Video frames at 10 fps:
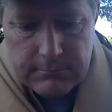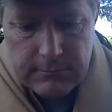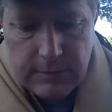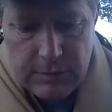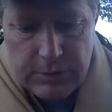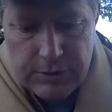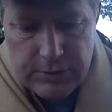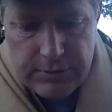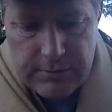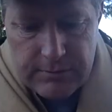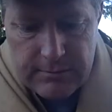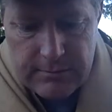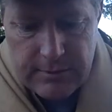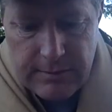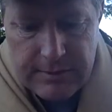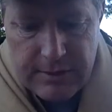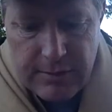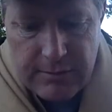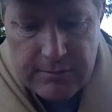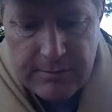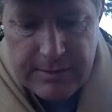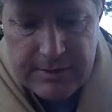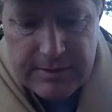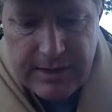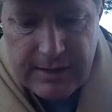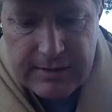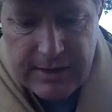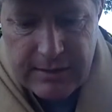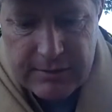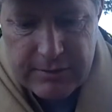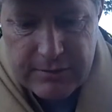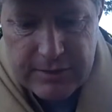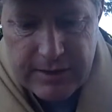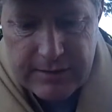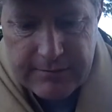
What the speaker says: Oh shoot. I meant to stay on titles for a second.